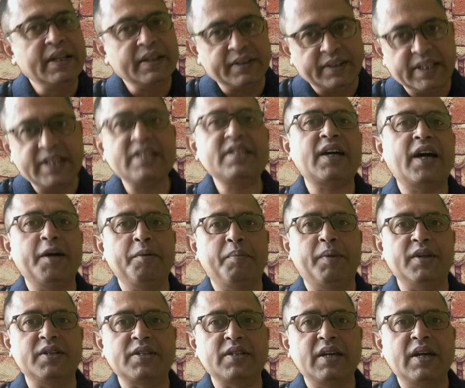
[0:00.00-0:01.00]
these
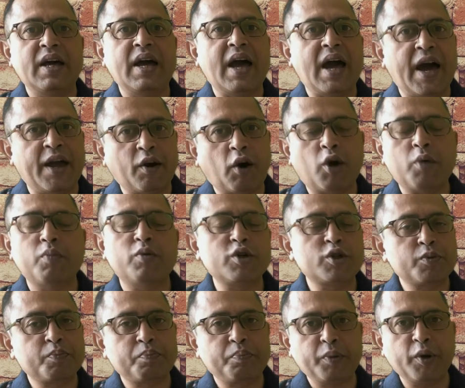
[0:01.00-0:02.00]
hybrids, an
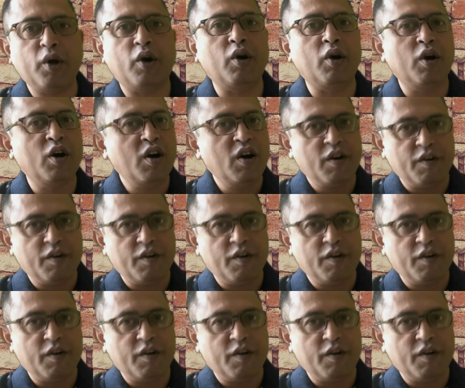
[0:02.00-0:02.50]
almost pure